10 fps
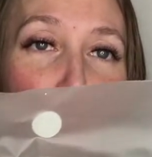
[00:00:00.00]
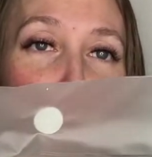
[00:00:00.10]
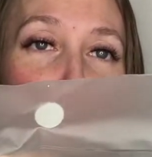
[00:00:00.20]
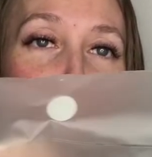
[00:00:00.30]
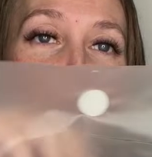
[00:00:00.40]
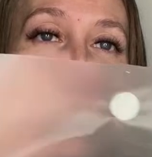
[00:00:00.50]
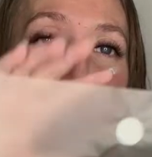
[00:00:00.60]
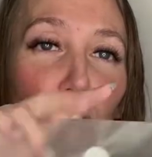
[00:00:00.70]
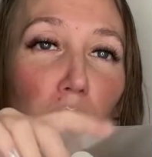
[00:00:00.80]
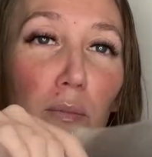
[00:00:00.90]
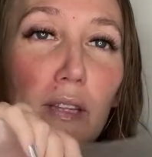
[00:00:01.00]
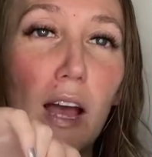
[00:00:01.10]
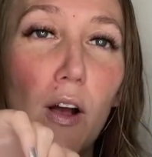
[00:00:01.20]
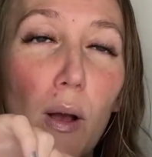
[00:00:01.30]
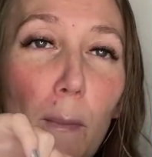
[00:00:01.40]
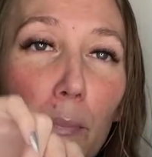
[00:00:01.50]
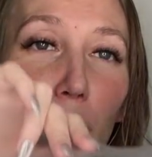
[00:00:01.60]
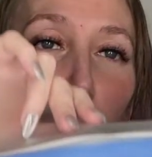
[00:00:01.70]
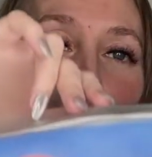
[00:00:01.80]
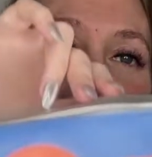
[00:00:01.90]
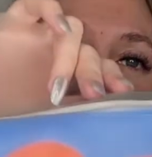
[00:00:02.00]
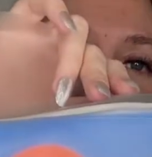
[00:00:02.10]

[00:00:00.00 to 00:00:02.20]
pop the shapes out and put them in the